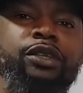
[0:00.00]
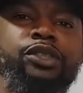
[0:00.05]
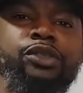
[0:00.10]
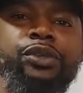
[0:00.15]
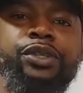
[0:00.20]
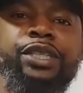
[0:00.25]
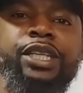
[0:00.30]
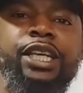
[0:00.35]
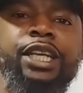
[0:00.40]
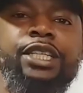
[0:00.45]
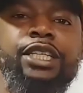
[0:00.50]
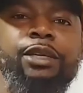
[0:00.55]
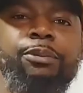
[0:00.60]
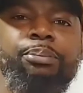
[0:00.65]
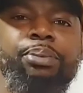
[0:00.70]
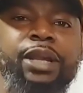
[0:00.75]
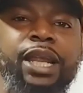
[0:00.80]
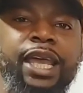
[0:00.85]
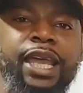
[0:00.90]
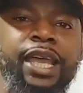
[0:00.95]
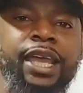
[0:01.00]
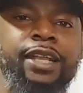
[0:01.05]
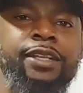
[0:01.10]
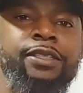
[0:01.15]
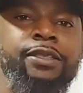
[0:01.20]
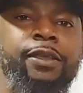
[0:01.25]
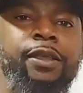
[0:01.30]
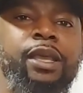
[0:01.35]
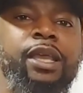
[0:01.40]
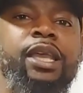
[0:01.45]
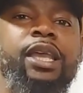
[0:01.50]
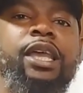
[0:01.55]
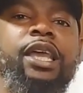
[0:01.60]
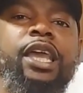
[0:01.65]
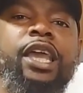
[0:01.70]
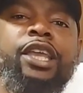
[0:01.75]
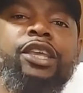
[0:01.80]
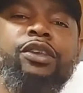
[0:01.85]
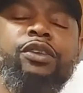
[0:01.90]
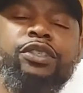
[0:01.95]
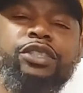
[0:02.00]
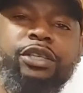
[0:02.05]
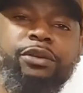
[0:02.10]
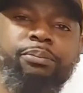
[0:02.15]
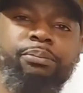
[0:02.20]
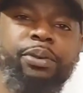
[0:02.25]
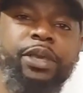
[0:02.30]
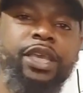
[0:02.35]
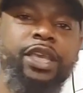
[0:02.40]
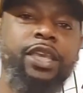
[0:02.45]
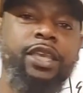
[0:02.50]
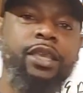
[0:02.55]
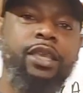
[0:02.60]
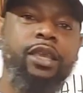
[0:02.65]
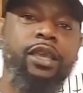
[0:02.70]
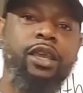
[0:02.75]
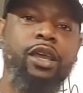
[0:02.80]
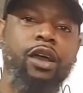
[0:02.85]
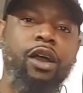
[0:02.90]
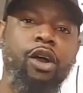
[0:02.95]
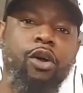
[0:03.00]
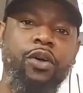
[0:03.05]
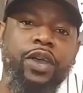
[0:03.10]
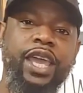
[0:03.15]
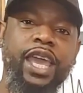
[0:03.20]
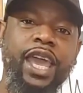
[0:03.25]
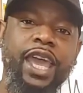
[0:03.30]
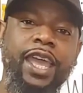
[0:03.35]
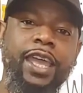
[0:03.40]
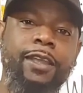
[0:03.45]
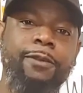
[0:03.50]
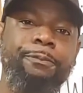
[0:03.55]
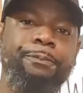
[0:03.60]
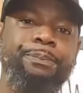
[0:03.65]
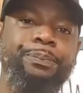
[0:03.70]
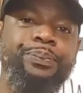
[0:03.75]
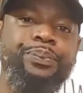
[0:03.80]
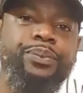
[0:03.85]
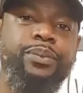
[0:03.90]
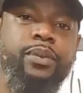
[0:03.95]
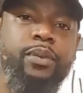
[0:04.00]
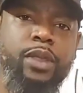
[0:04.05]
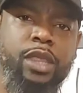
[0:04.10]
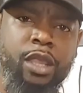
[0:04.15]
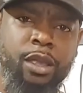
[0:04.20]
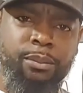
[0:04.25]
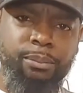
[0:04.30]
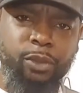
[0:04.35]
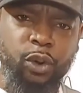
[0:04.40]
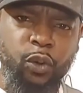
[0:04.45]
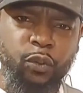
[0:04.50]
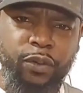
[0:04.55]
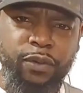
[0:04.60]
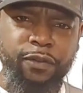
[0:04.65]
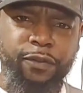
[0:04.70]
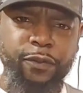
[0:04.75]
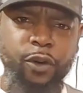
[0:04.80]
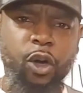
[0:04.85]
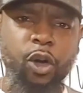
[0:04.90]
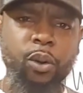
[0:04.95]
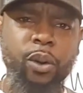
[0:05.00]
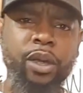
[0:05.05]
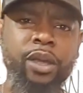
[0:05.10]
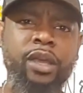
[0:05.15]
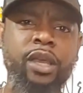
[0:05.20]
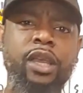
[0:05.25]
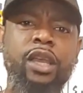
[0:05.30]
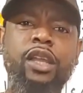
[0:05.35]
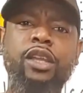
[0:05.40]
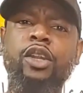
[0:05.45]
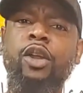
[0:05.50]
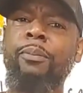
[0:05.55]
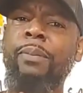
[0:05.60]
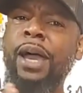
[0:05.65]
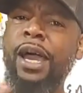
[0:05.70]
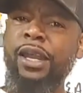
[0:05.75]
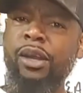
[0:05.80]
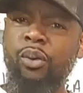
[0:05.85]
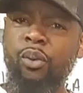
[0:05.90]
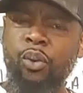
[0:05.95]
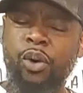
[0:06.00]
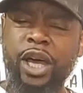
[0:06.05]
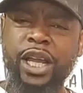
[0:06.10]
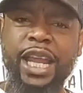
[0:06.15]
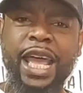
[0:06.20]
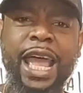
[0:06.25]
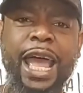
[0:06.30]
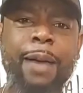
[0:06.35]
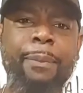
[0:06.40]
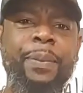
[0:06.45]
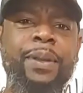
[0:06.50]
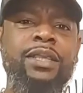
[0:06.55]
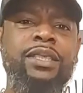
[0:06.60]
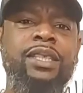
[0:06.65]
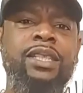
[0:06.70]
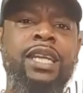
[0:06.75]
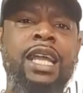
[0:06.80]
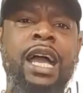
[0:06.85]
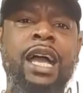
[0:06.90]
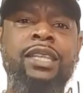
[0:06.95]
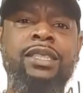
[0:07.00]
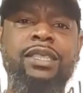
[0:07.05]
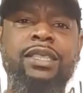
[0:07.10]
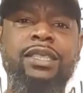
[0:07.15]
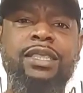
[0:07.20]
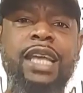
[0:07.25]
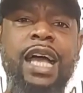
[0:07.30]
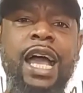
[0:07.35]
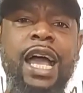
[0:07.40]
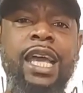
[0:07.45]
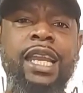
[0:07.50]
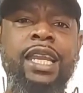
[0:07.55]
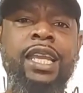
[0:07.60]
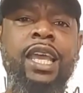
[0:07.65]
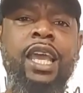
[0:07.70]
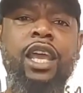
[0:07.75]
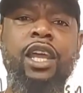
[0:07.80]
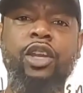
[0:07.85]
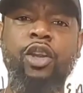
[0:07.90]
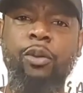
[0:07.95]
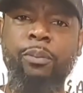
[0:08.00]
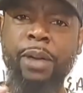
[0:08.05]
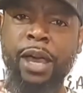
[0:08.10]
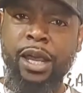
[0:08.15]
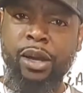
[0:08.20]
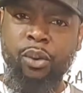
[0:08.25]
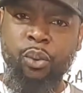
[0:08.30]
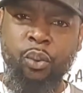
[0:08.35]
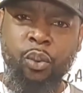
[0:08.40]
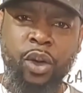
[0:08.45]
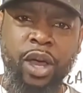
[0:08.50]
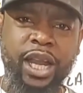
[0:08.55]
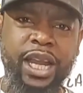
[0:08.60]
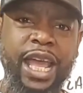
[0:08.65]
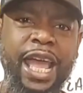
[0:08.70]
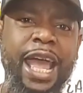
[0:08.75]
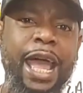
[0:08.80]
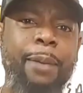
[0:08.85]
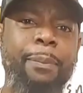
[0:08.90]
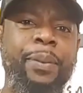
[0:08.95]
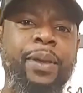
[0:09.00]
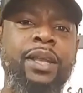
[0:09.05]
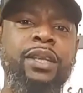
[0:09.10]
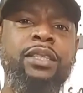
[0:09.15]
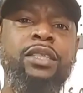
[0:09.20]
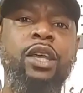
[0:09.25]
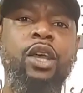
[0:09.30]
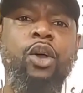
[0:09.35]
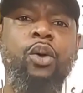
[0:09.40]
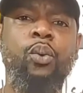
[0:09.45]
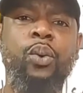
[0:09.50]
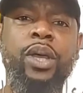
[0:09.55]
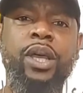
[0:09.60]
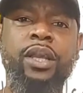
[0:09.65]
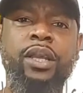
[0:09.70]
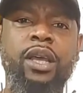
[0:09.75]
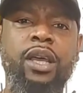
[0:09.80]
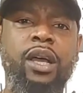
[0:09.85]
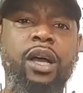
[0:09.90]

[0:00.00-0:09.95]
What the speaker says: strategic plans, and you should be okay moving forward, no matter what happens in our society, no matter what happens with